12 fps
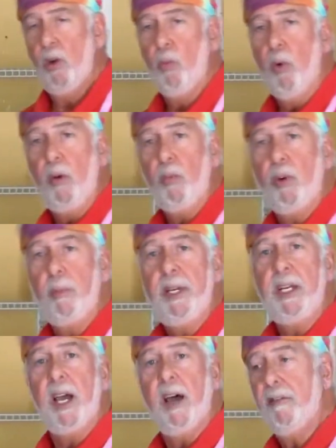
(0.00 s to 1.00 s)
what we'll
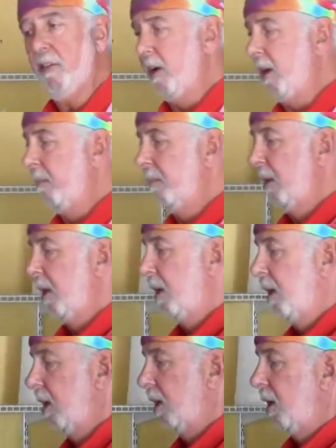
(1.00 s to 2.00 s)
be covering:
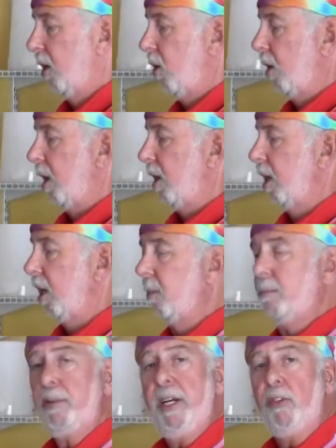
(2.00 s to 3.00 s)
the
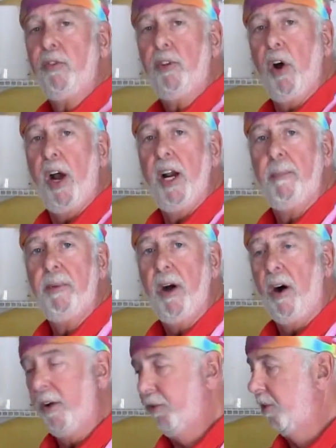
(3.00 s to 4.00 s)
complete startup
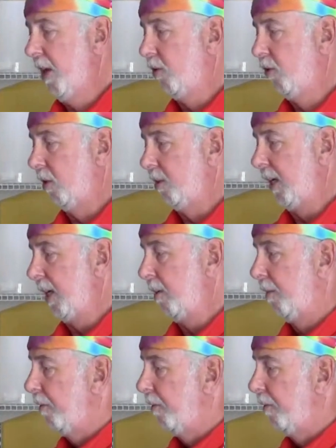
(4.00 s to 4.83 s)
costs that you'll need,